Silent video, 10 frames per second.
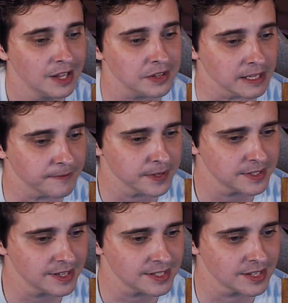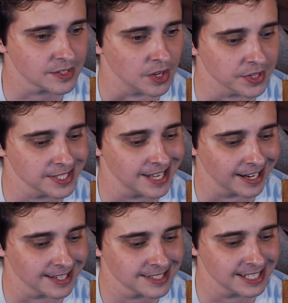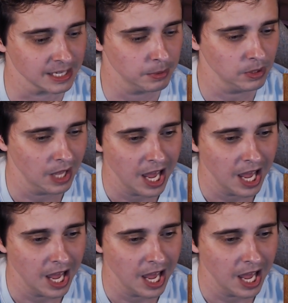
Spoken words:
The emphasis is on the second syllable.